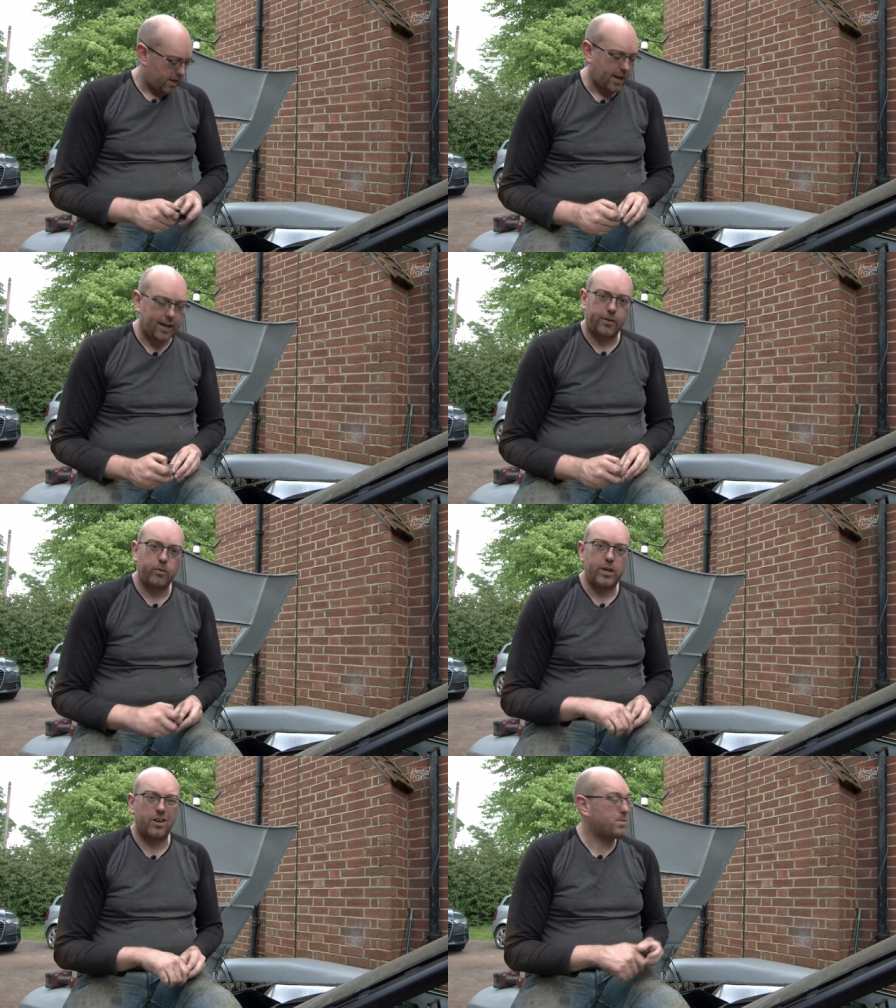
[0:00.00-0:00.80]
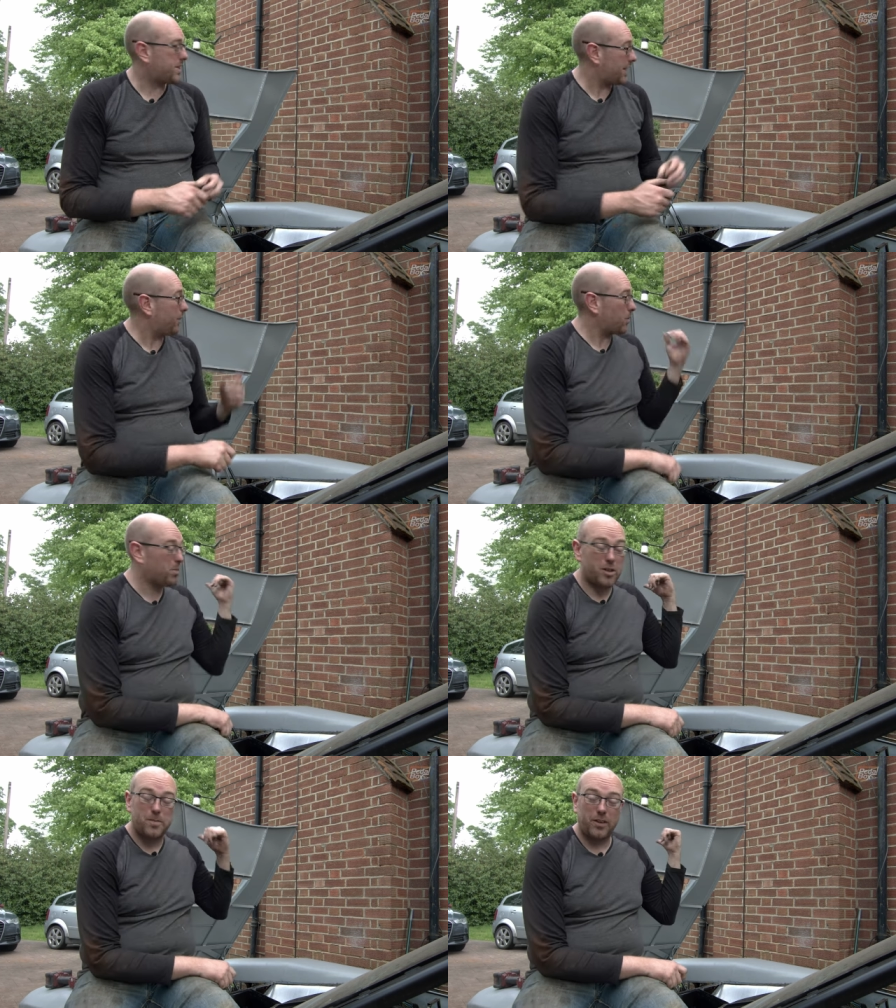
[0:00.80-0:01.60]
Now we don't particularly want to
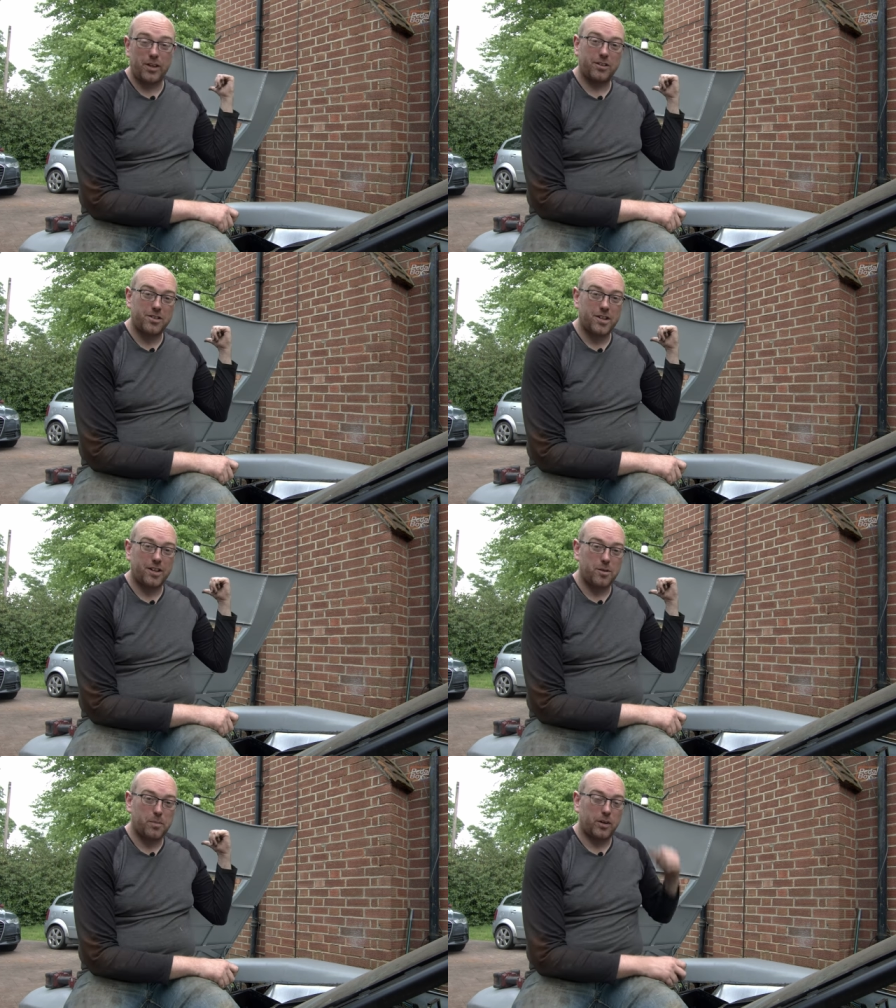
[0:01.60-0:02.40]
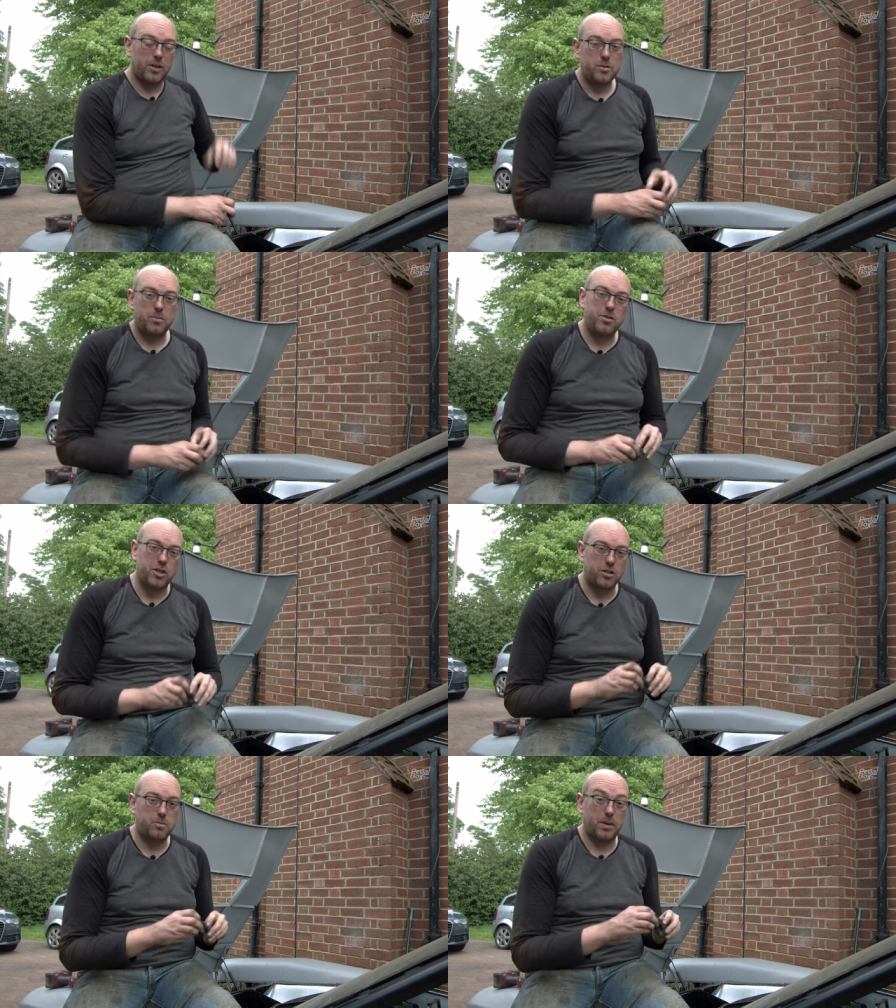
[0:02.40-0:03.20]
put them on the underside of the bonnet,
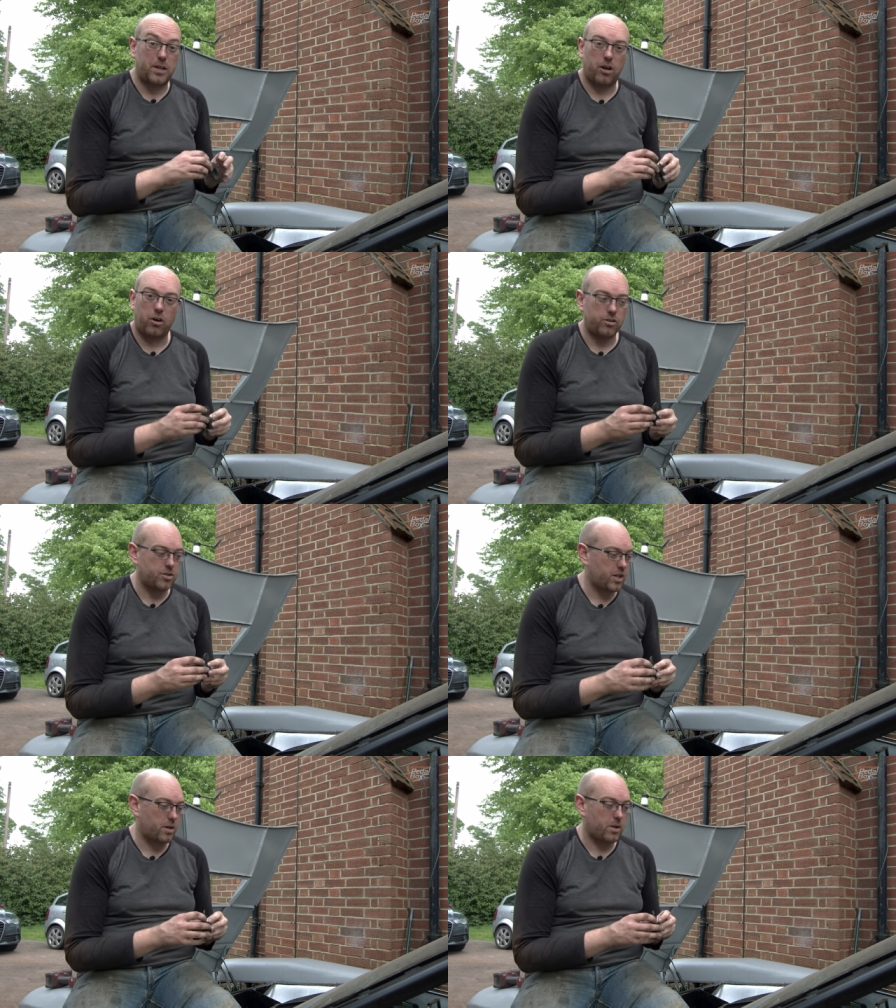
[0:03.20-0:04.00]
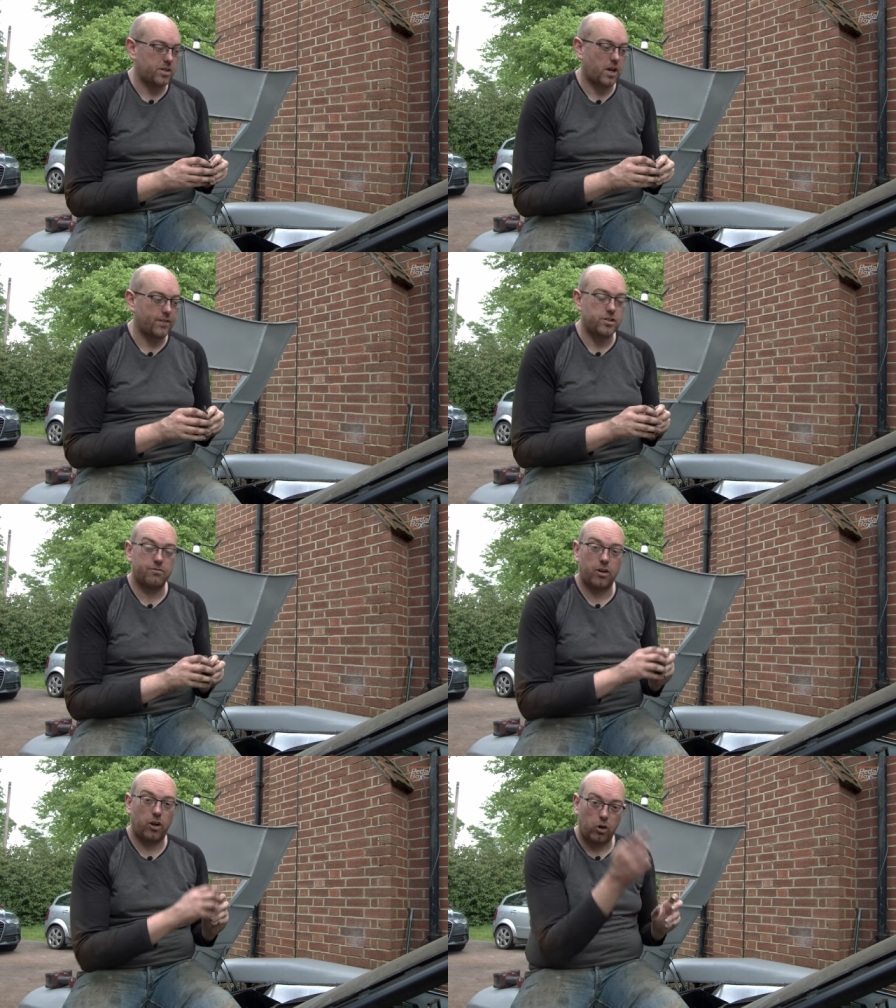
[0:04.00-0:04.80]
just because it means having to
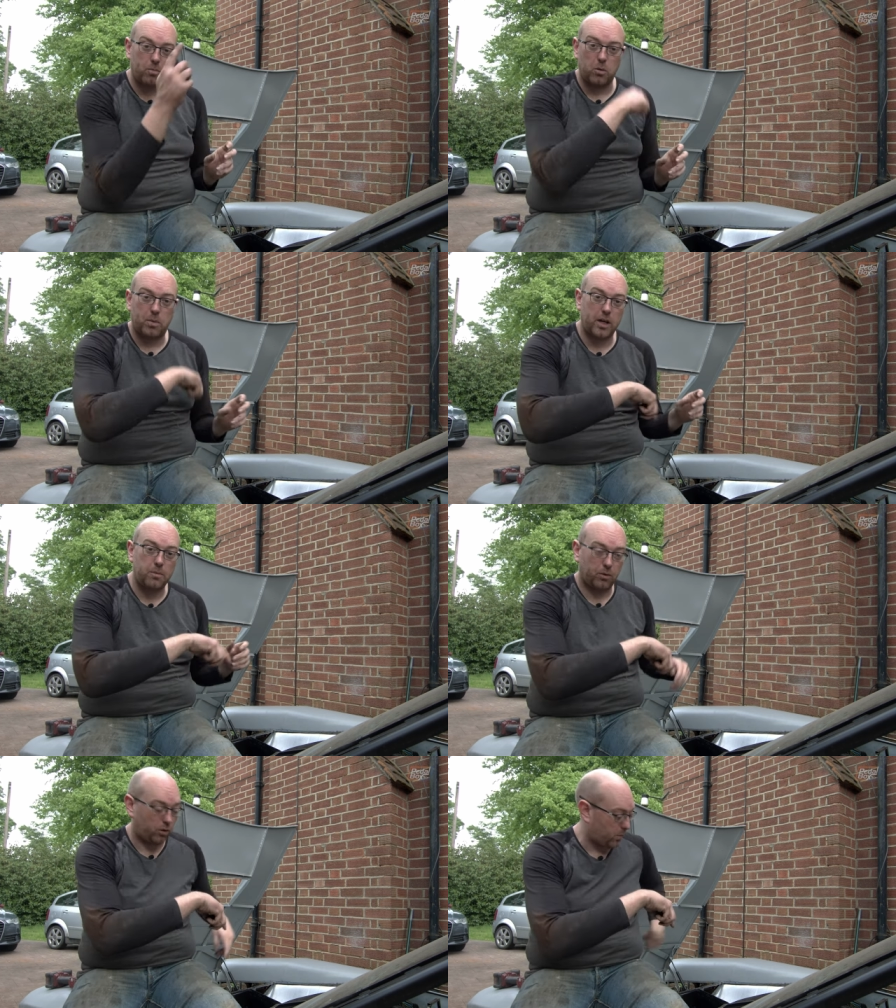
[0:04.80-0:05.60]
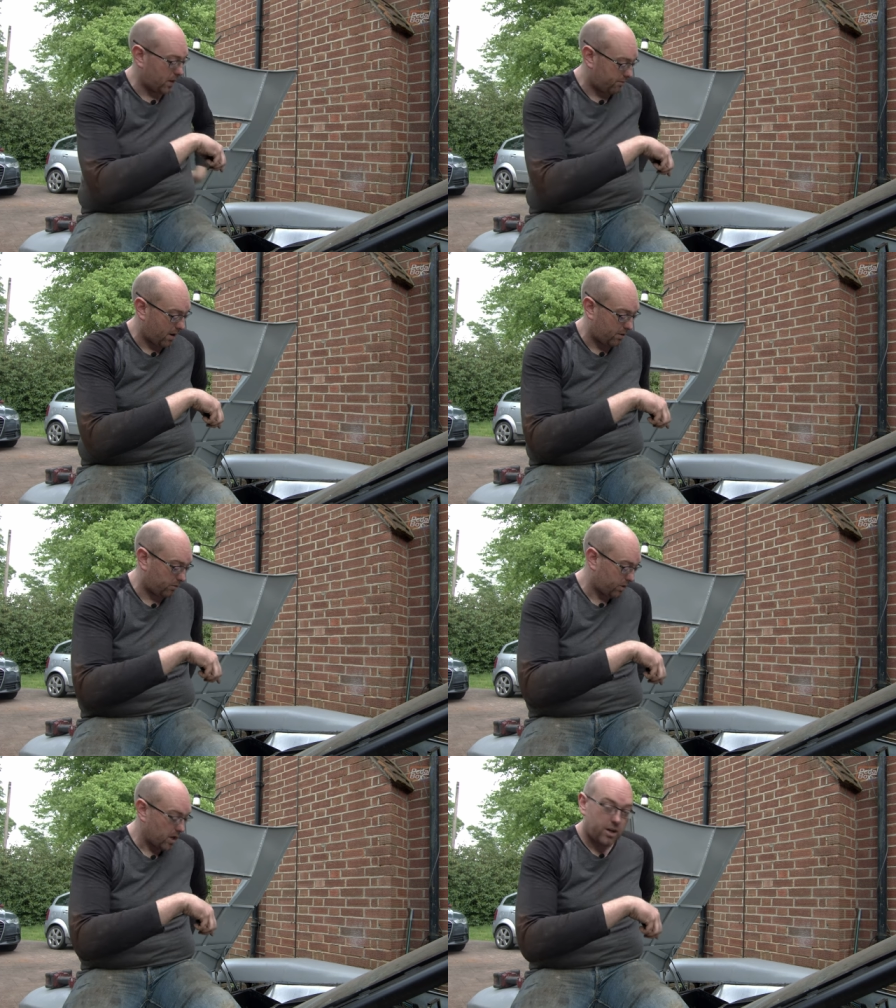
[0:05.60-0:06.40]
run a lot more pipe all the way around